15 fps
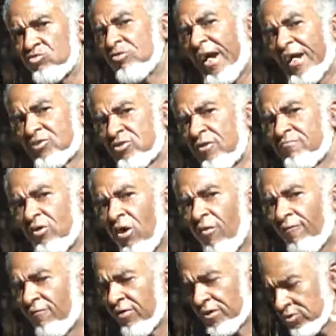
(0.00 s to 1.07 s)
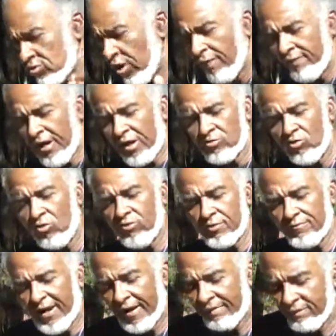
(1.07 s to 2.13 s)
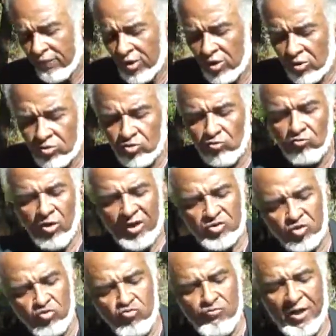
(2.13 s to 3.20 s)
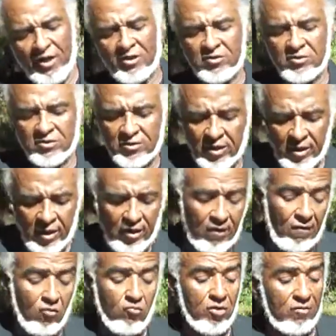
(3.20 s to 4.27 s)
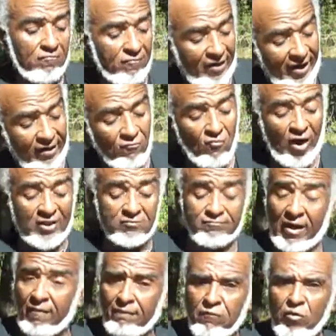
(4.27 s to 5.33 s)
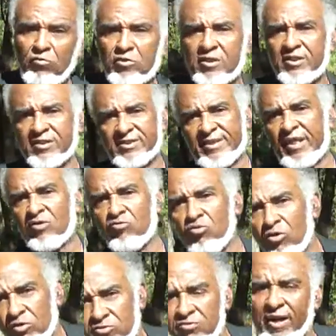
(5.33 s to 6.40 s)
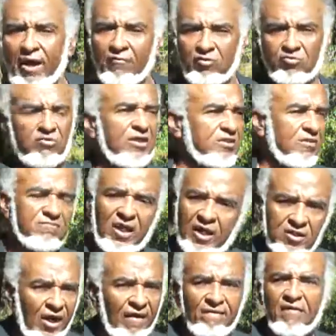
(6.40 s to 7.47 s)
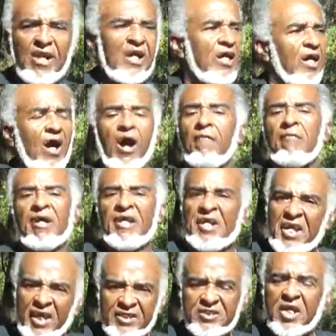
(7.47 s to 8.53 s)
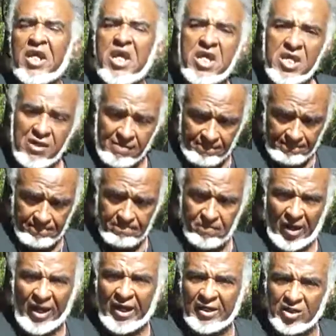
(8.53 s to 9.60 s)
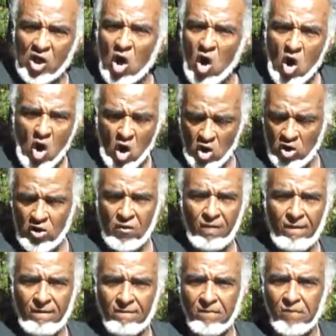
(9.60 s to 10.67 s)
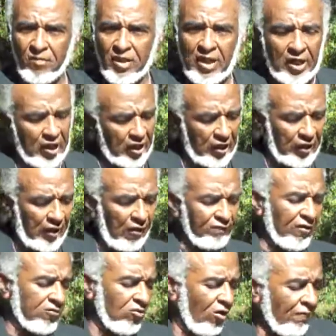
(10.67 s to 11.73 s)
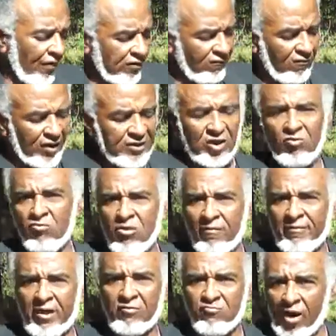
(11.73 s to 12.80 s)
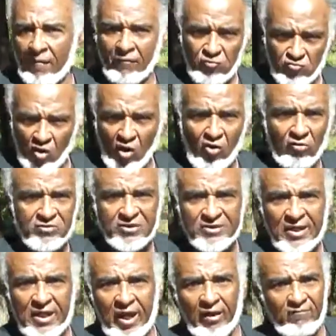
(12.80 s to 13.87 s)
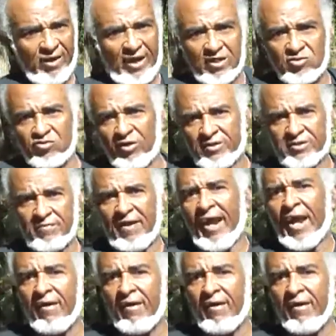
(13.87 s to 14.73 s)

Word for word: You got something to offer. I'm not talking about the ones who've been who've been brainwashed, bamboozled to sell drugs on our streets. I'm not. I, am against him and her. Uh, I'm not talking about the one that go up and drop her drawers and, and drink a dress up